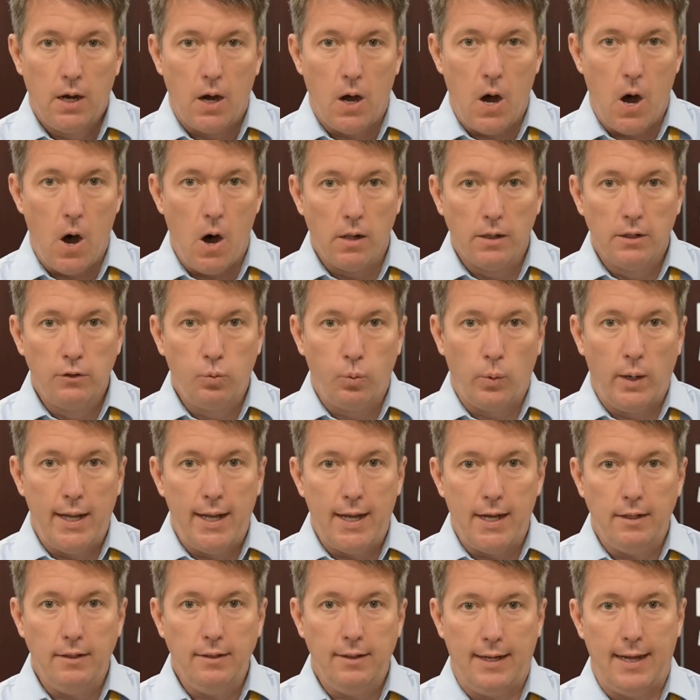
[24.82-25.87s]
All is
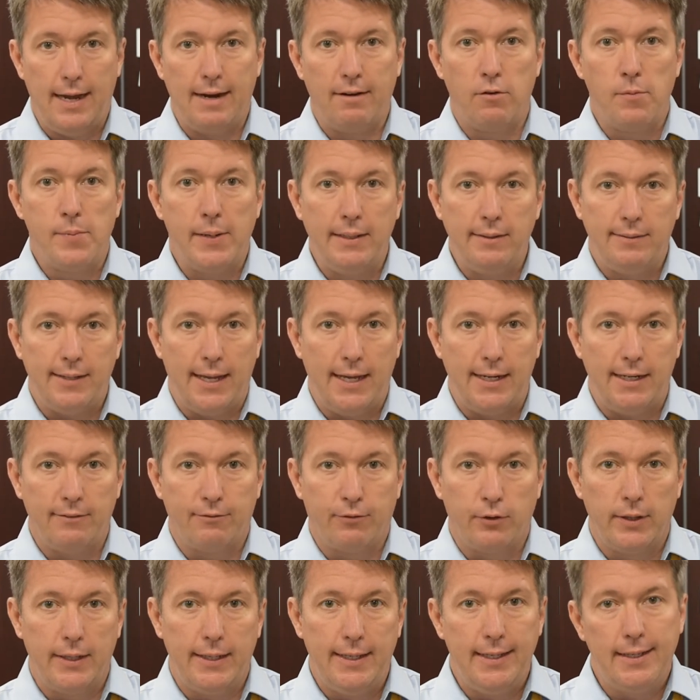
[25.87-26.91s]
well, everybody's heading
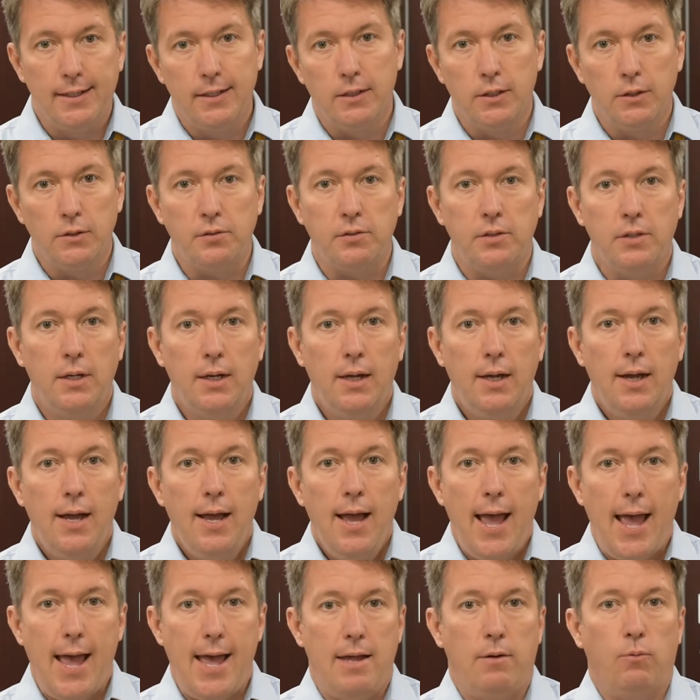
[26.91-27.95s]
for the hills,
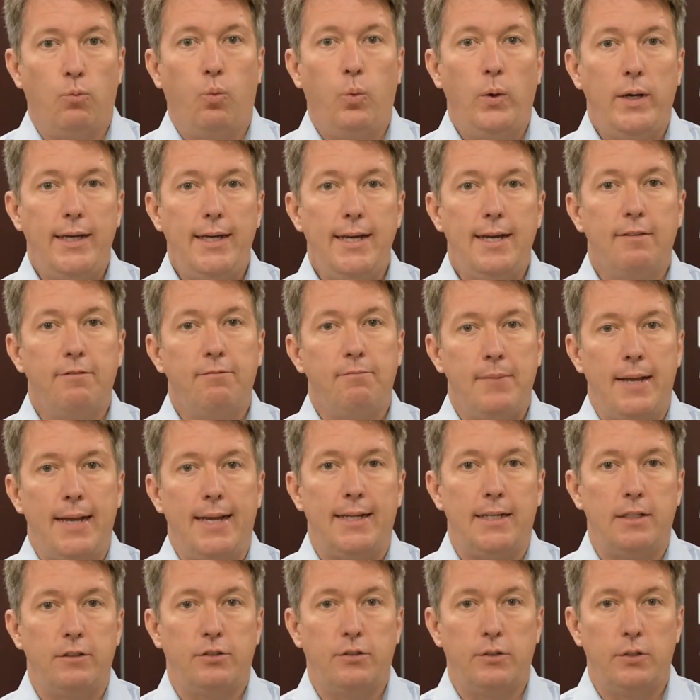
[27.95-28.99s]
and we have
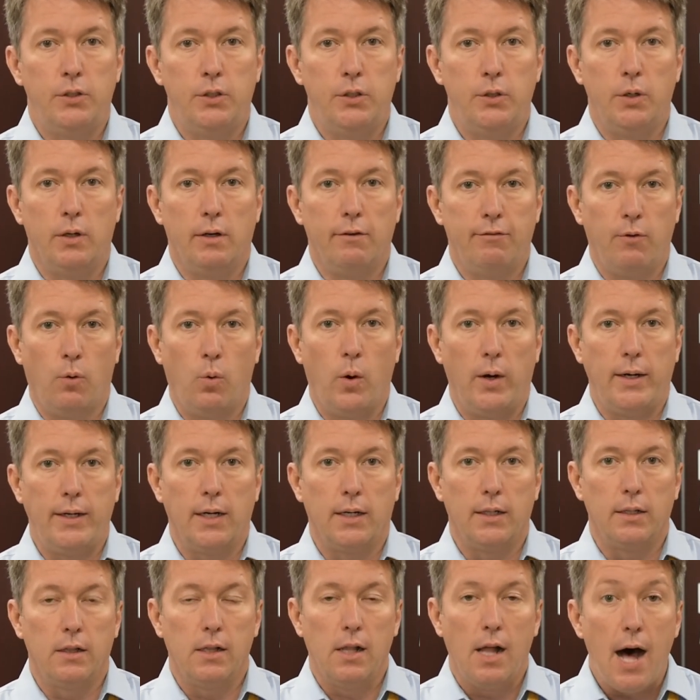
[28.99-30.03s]
managed to avoid a
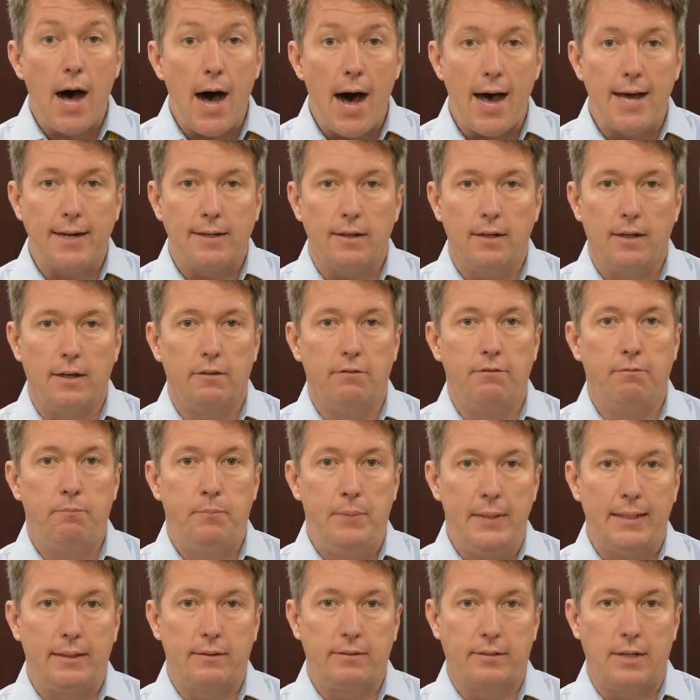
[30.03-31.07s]
lot of
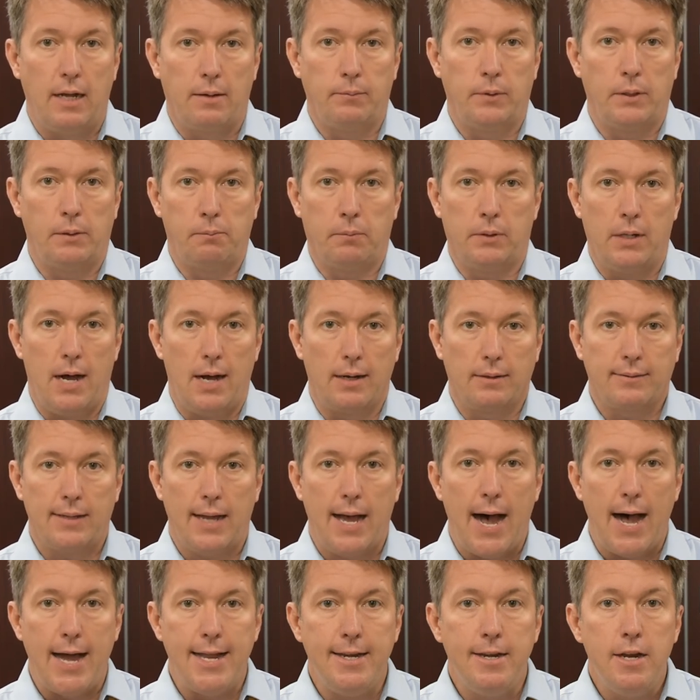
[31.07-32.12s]
big stumbling blocks.
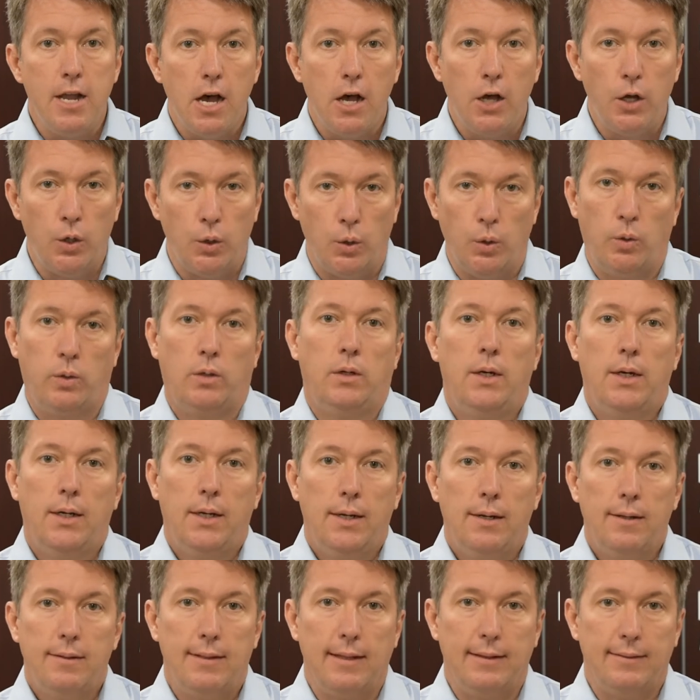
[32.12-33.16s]
I know
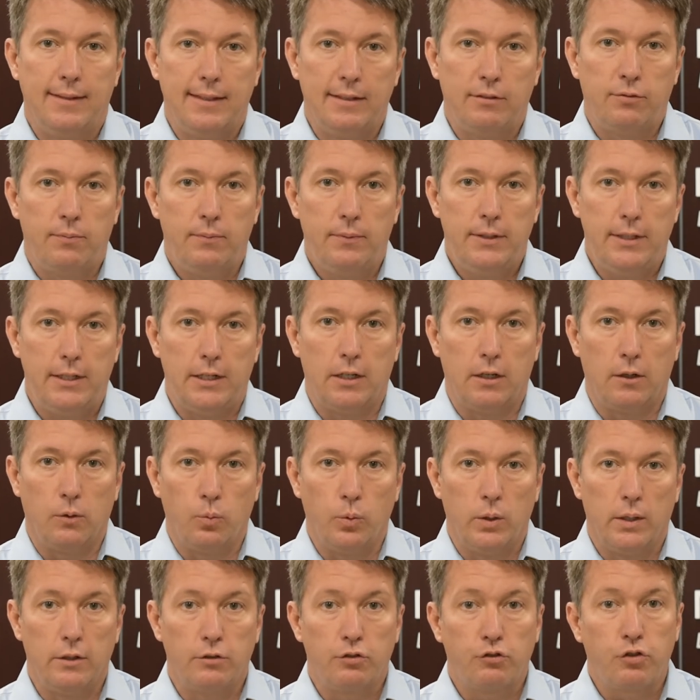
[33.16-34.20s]
that this year
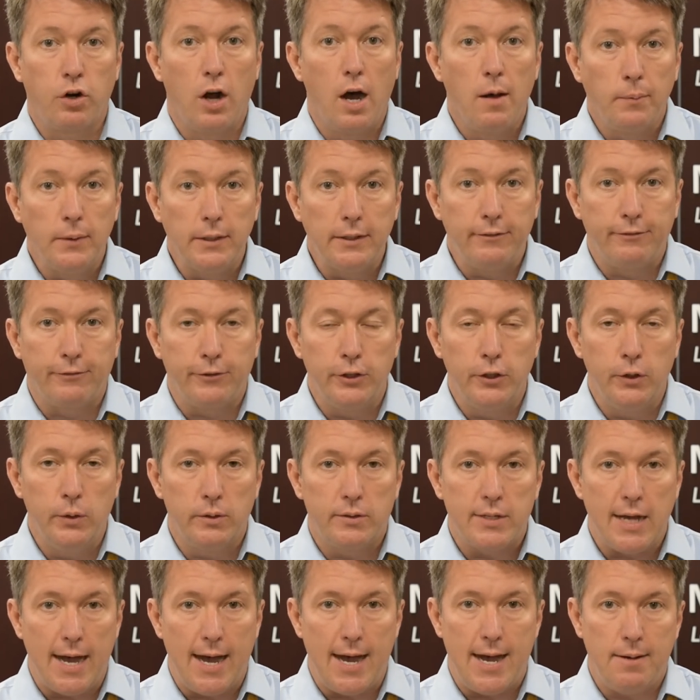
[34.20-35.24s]
was troubling for you at
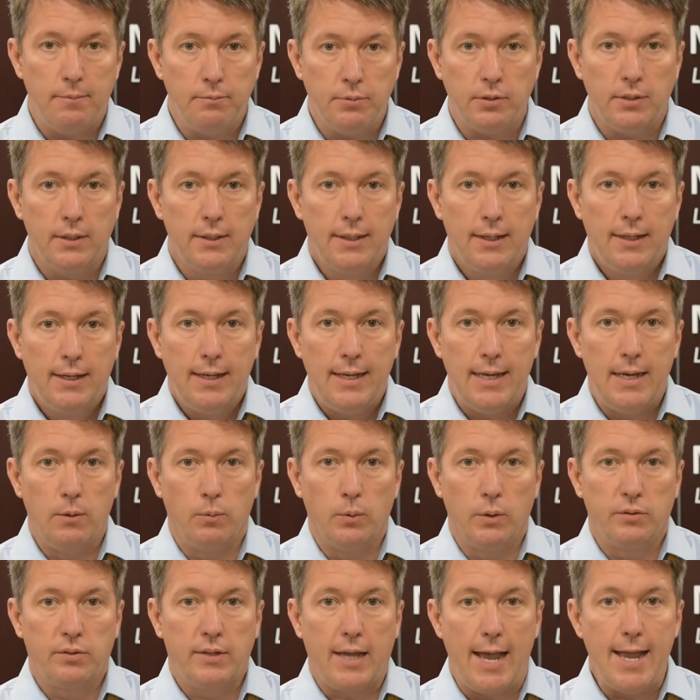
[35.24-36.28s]
times, it
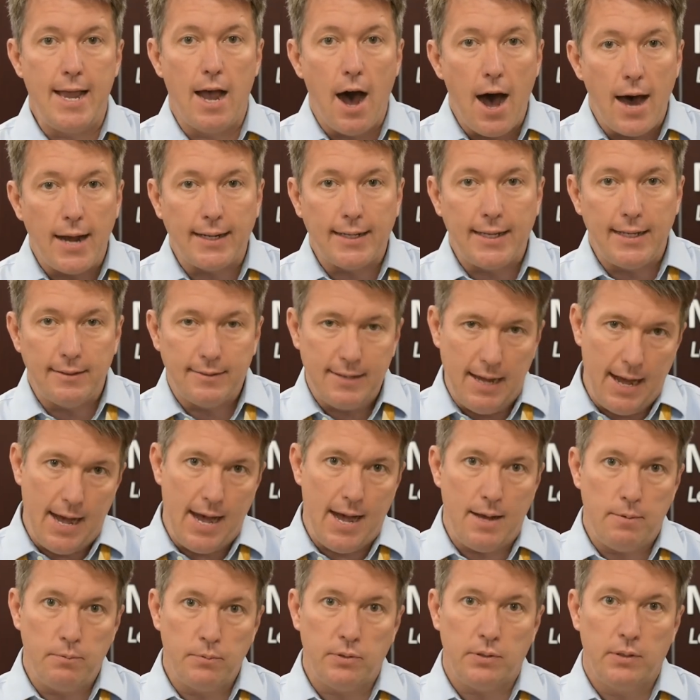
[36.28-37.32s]
was chaotic at
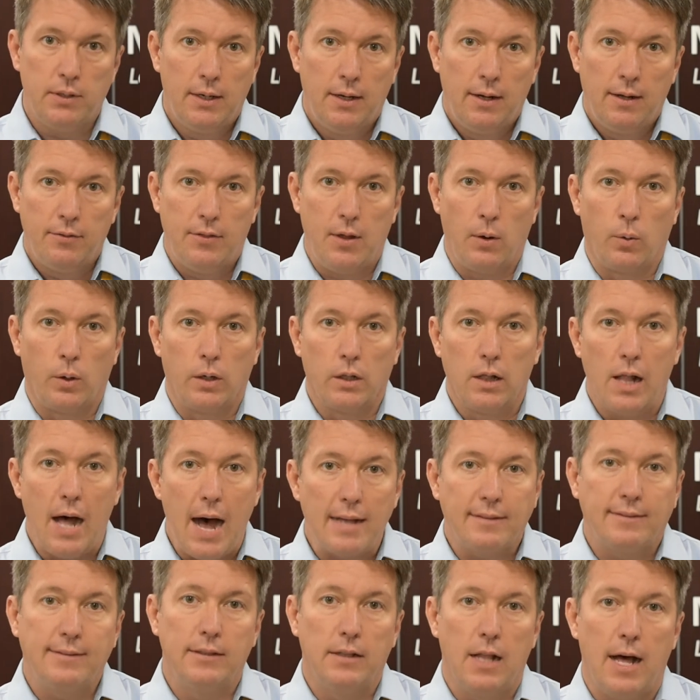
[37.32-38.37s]
times, there were
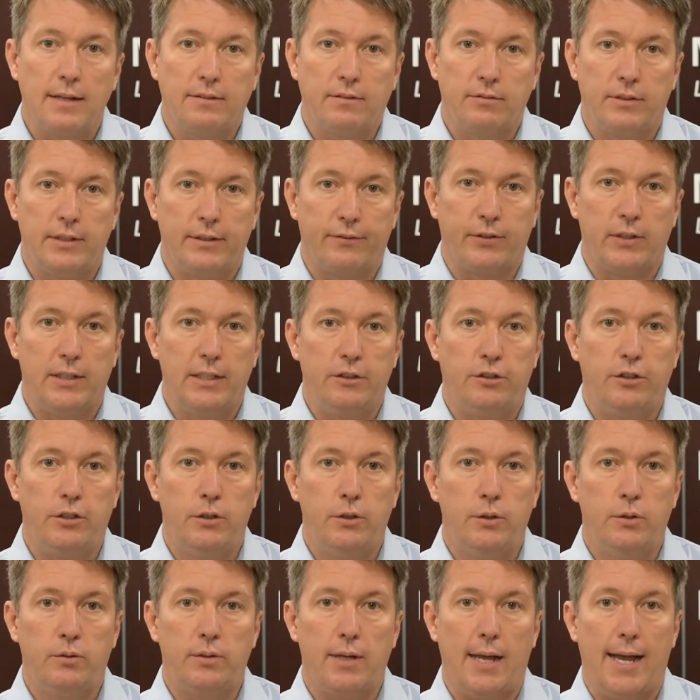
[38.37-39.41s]
lots and lots of different
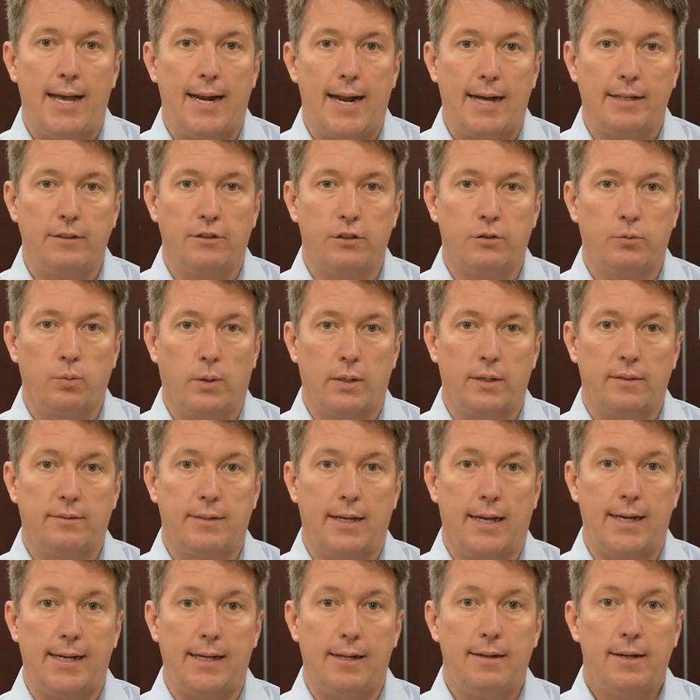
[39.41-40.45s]
issues, and I just want to
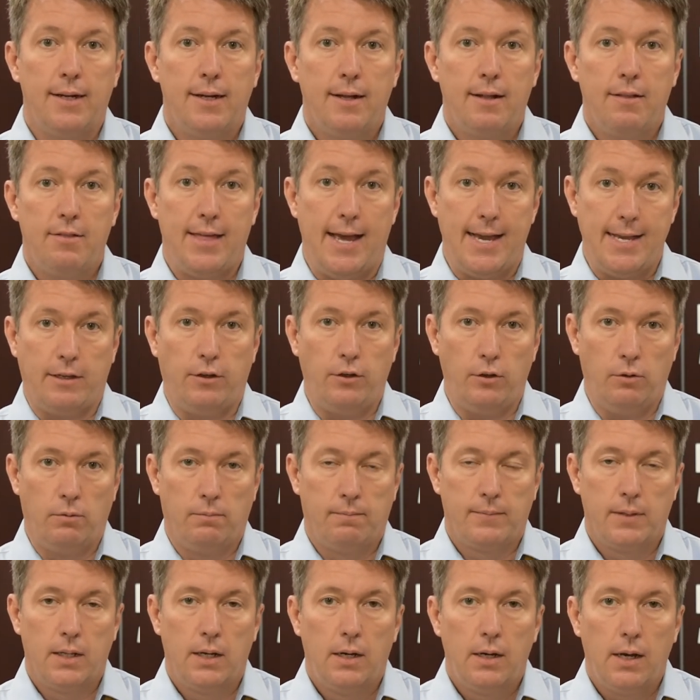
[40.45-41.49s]
say thank you.
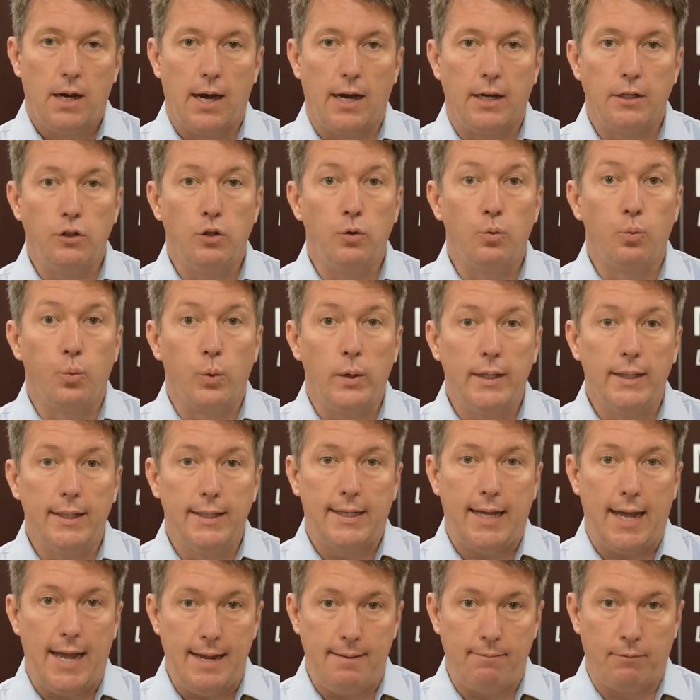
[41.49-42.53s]
Uh, you
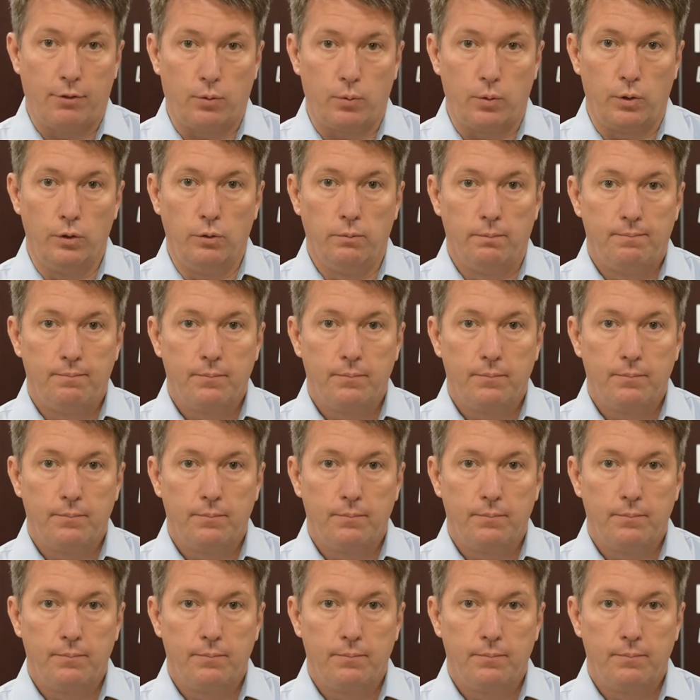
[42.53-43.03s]
really came through.